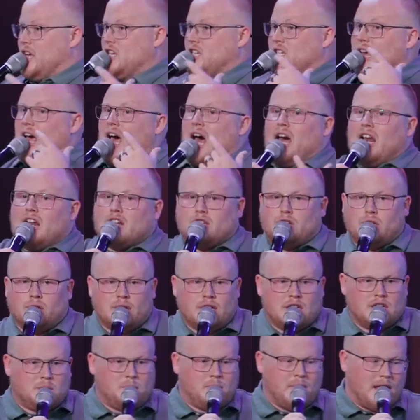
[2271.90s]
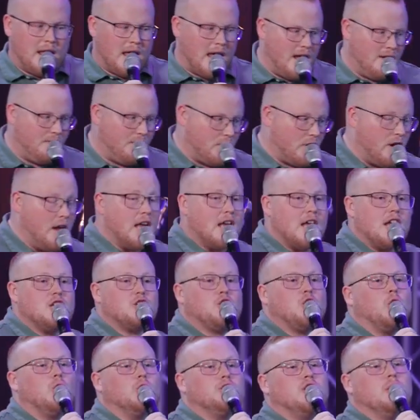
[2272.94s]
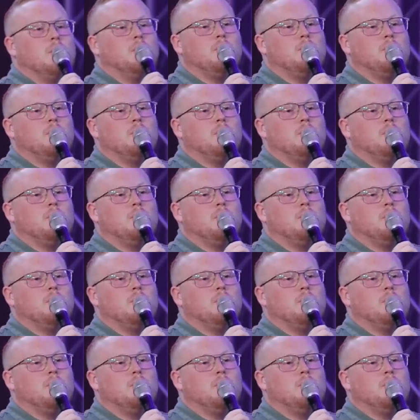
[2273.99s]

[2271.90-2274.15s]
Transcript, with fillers: his attitude, his behavior, his whole